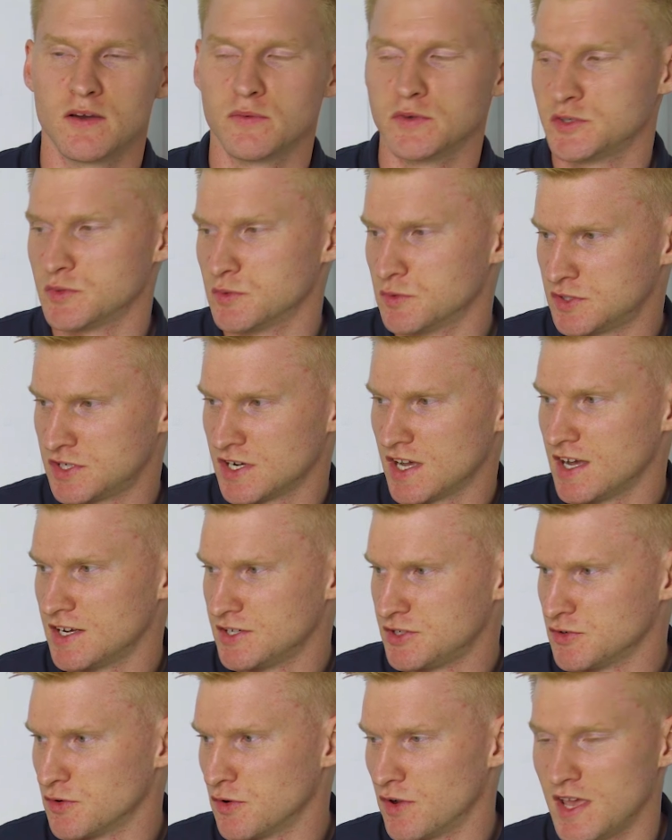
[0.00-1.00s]
which will
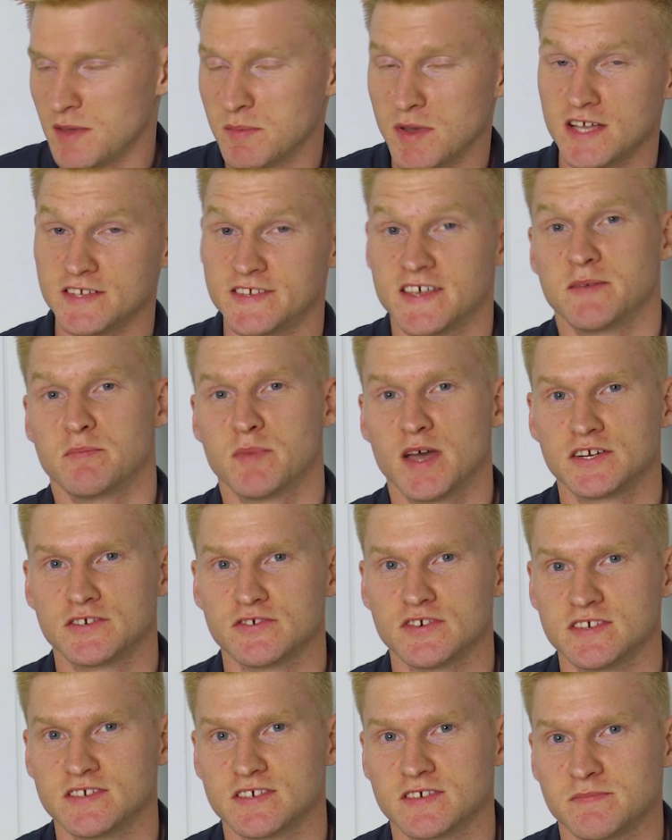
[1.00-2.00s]
charge your M18
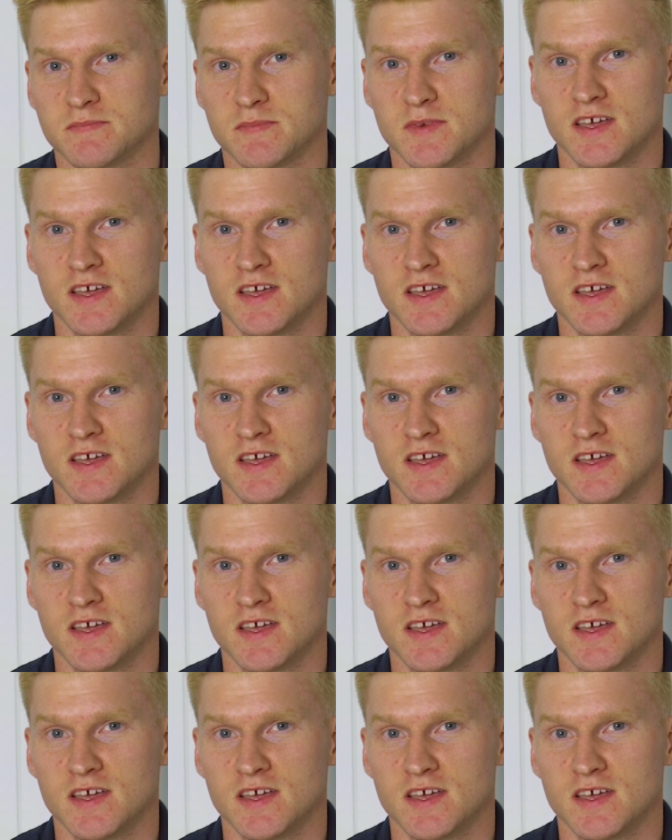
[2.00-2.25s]
batteries.